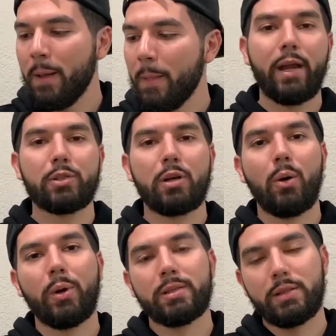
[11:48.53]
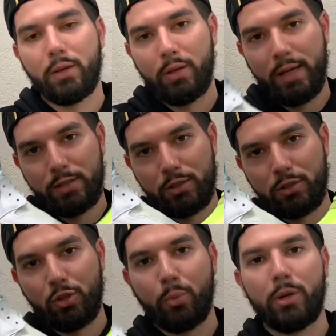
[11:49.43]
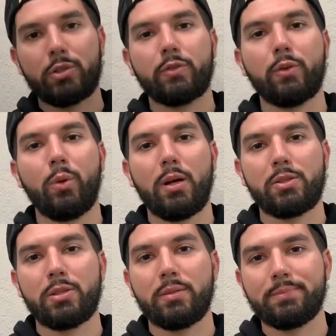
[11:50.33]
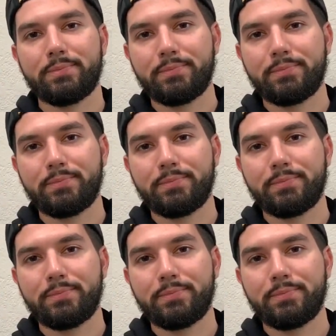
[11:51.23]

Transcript: And as always, thank you guys so much for watching.